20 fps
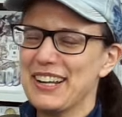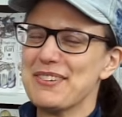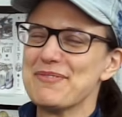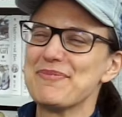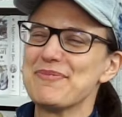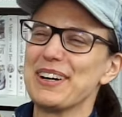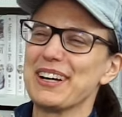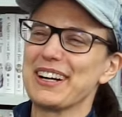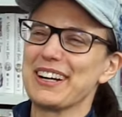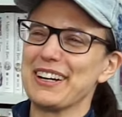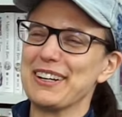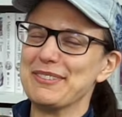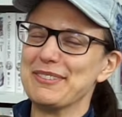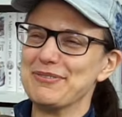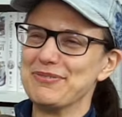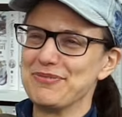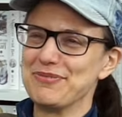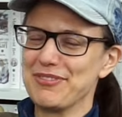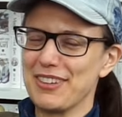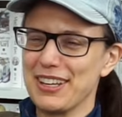but
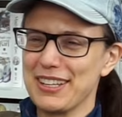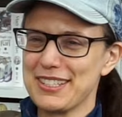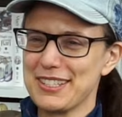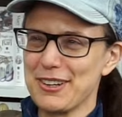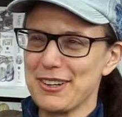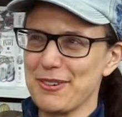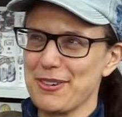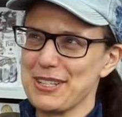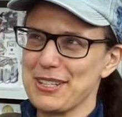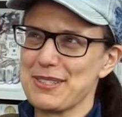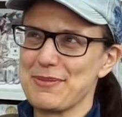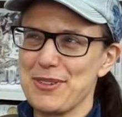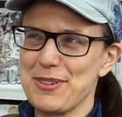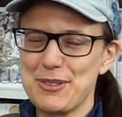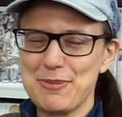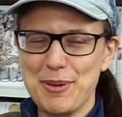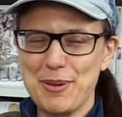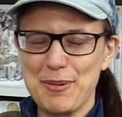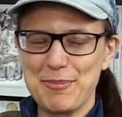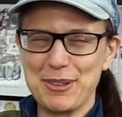it's not always the
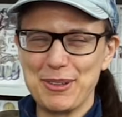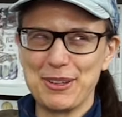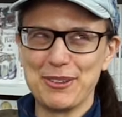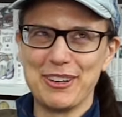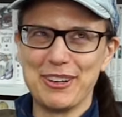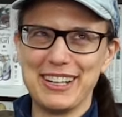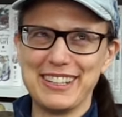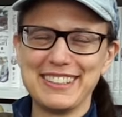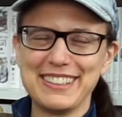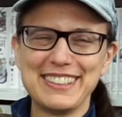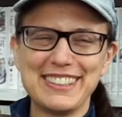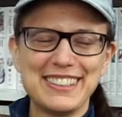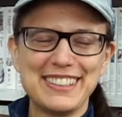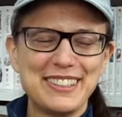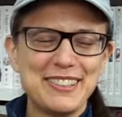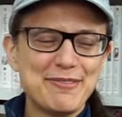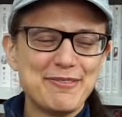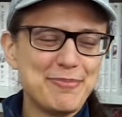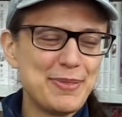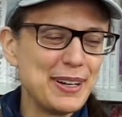most popular one.
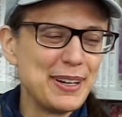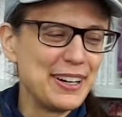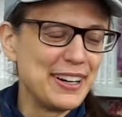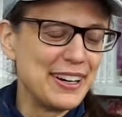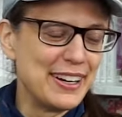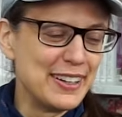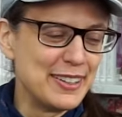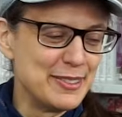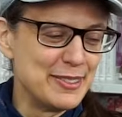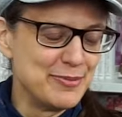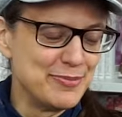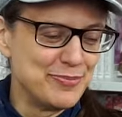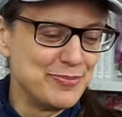But I